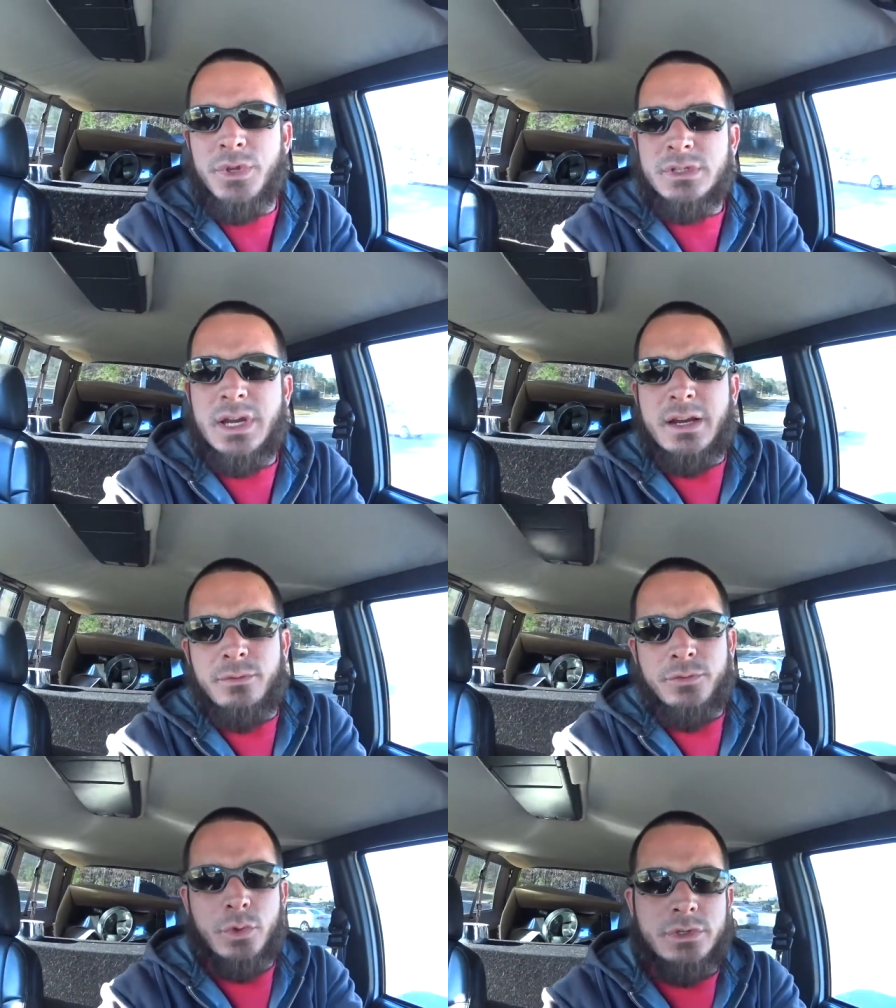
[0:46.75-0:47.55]
the
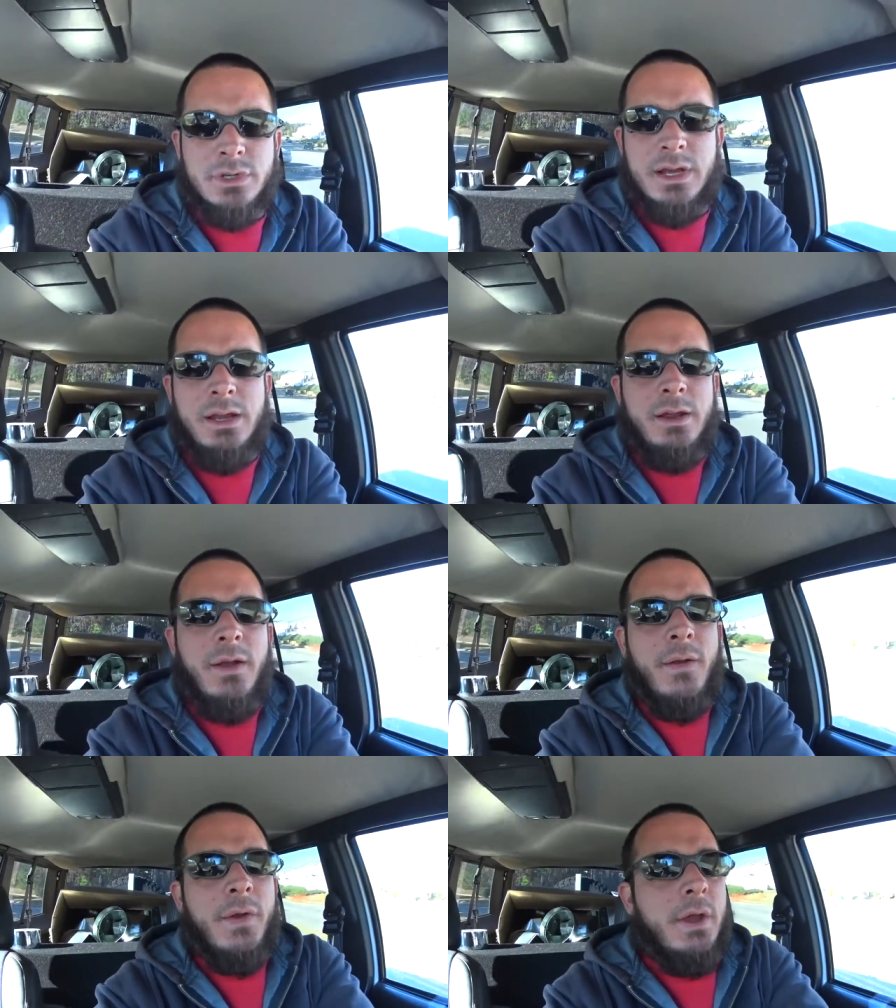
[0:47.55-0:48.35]
second floor today
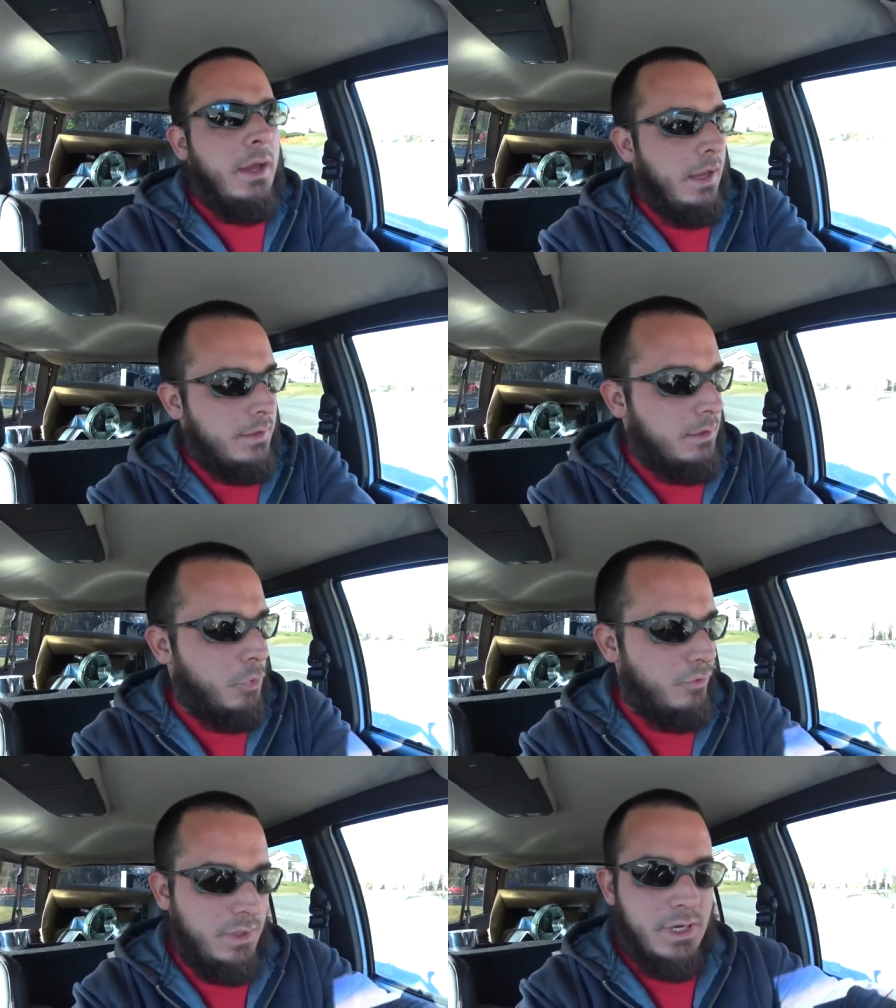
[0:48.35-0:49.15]
and then
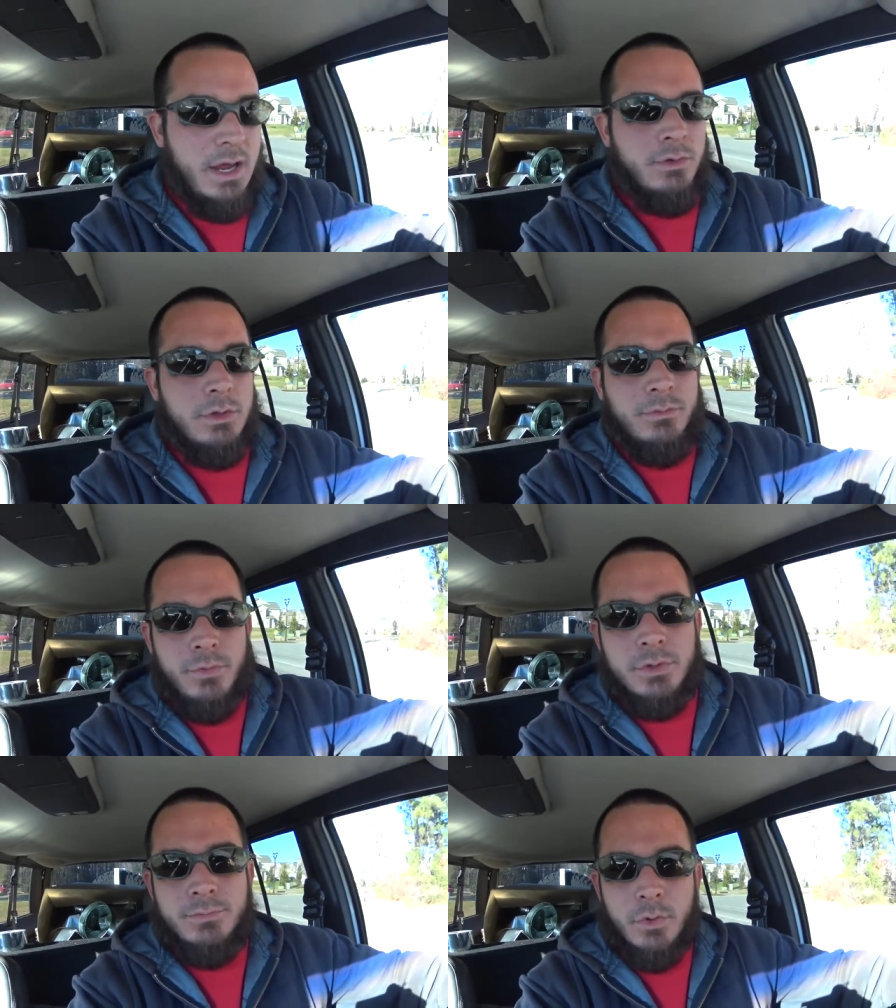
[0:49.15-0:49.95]
moving down to the
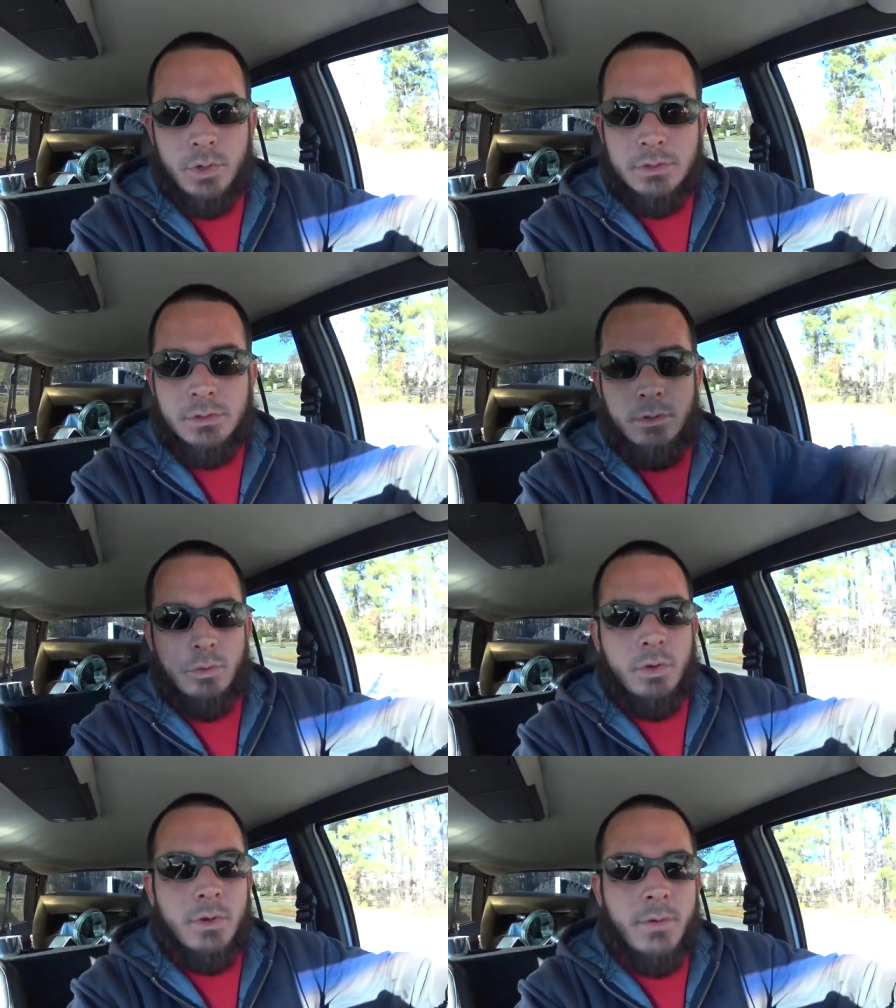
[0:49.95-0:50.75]
first floor
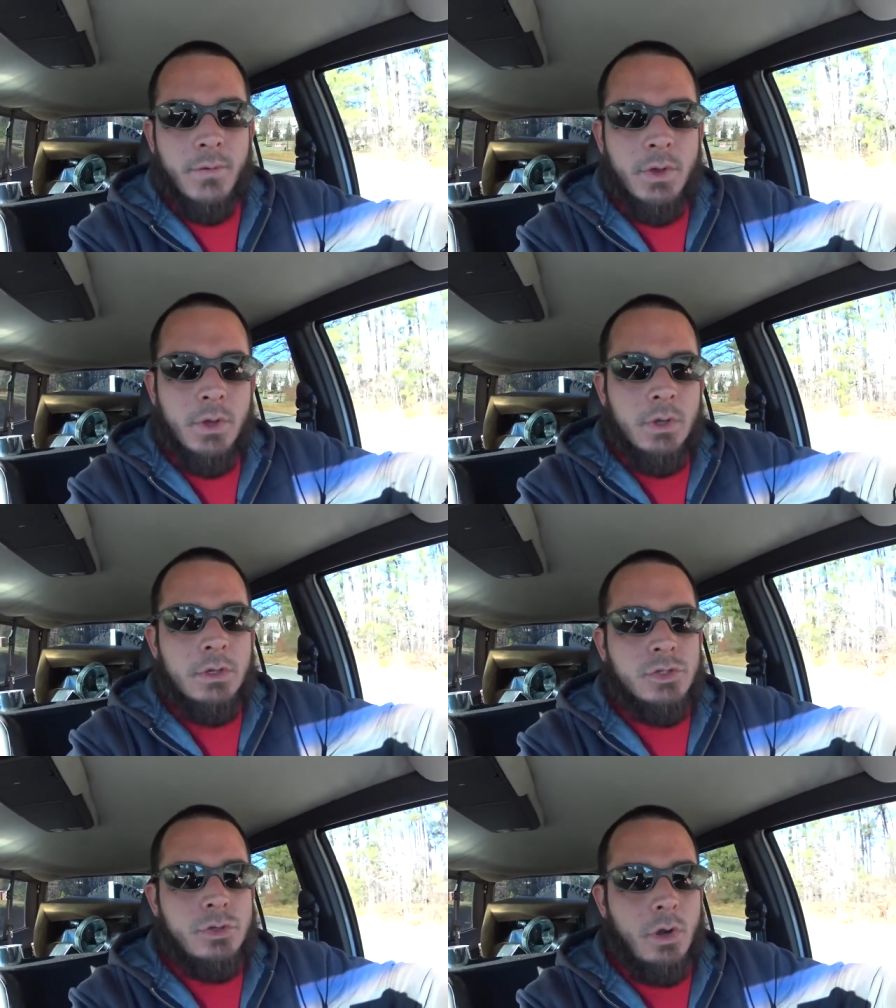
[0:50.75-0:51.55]

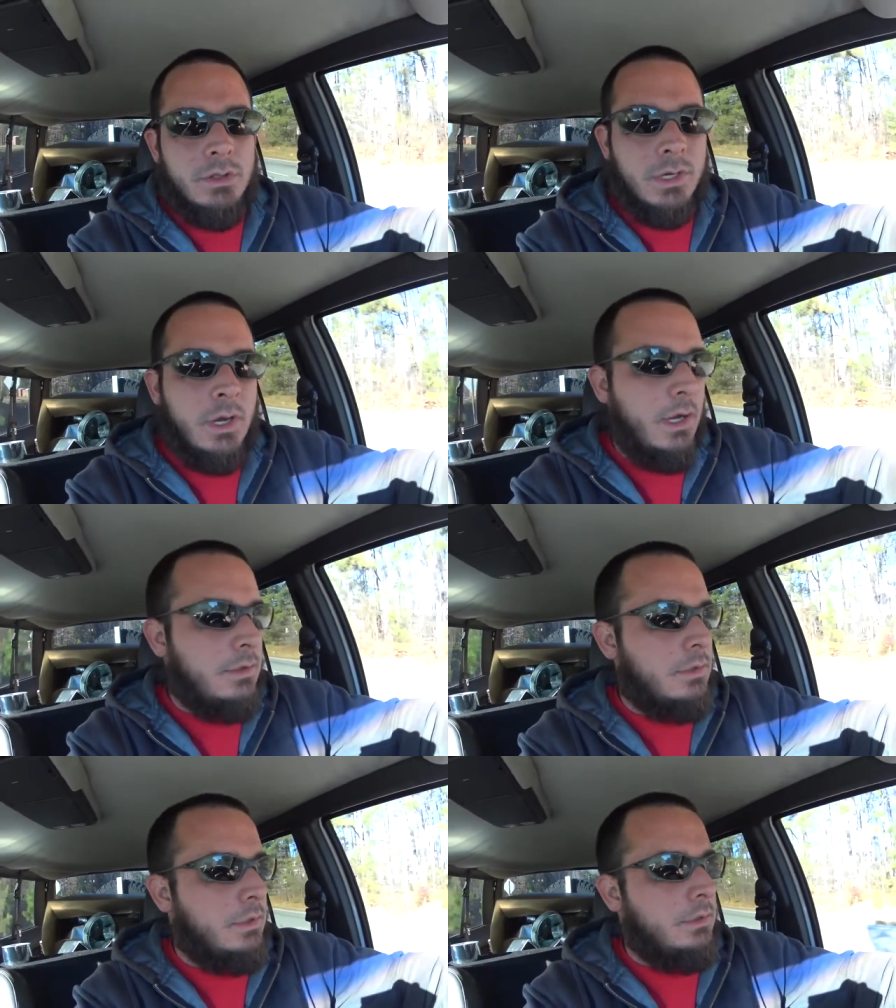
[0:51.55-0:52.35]
to start the cut
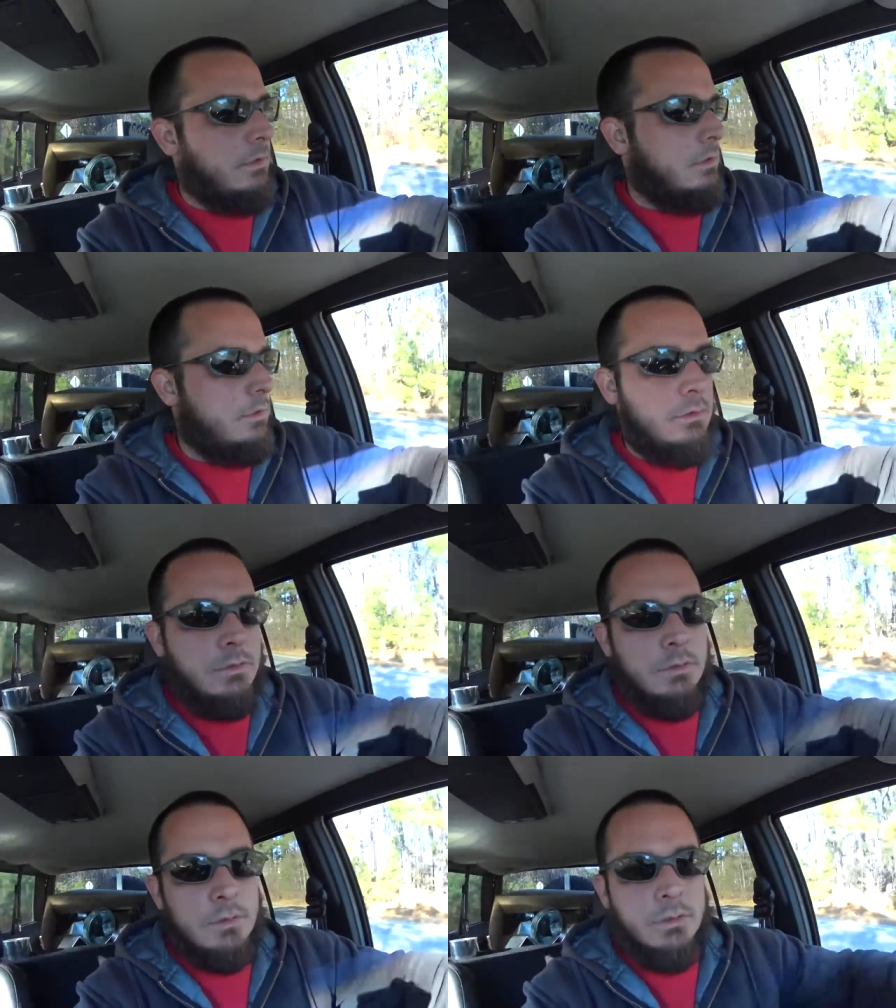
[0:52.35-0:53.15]

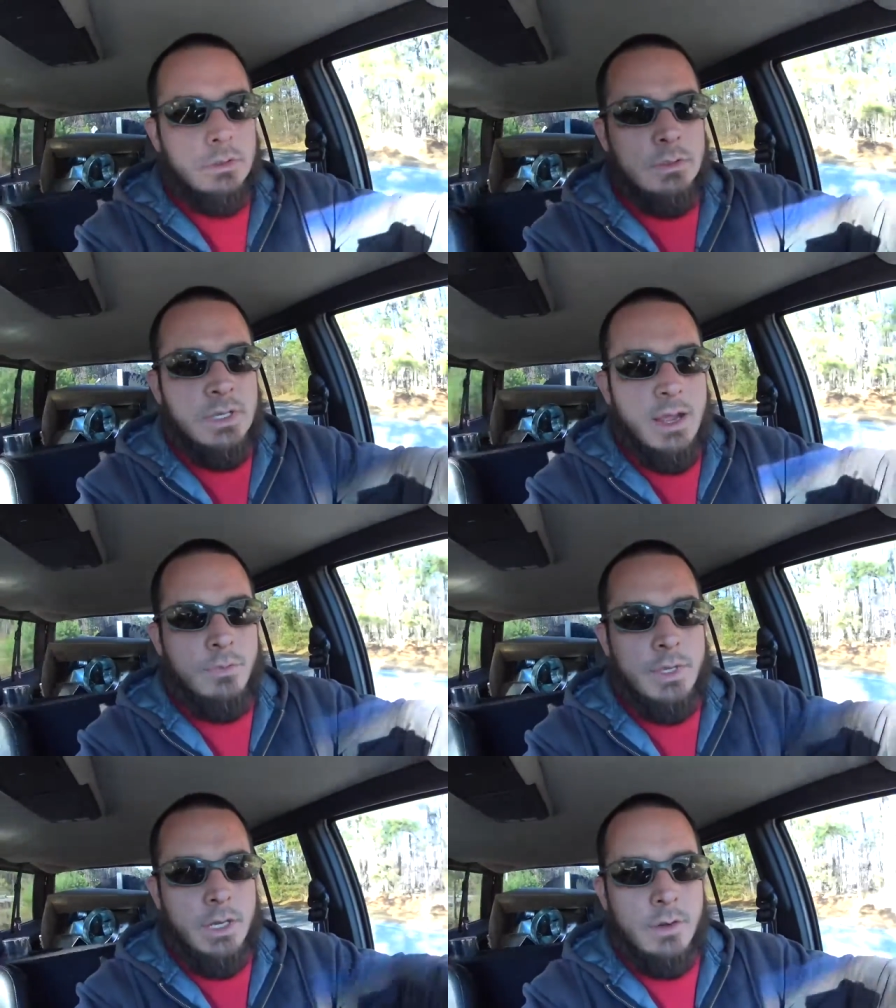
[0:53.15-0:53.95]
down
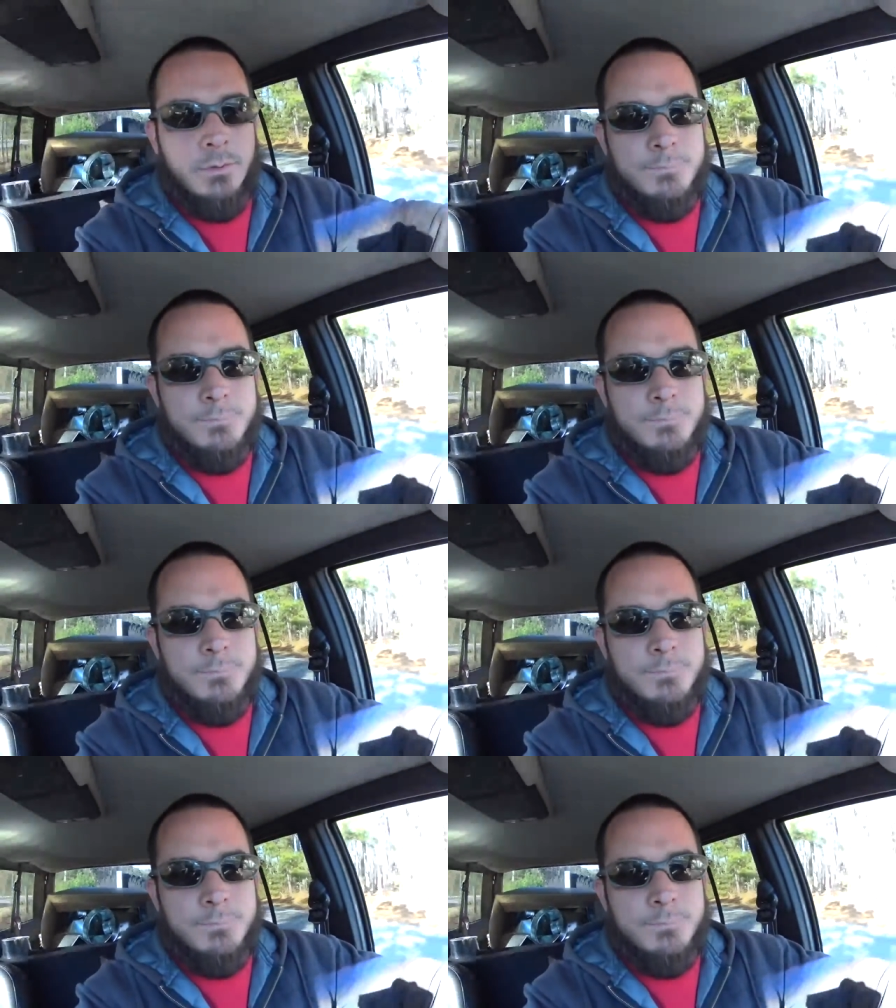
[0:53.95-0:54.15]
there.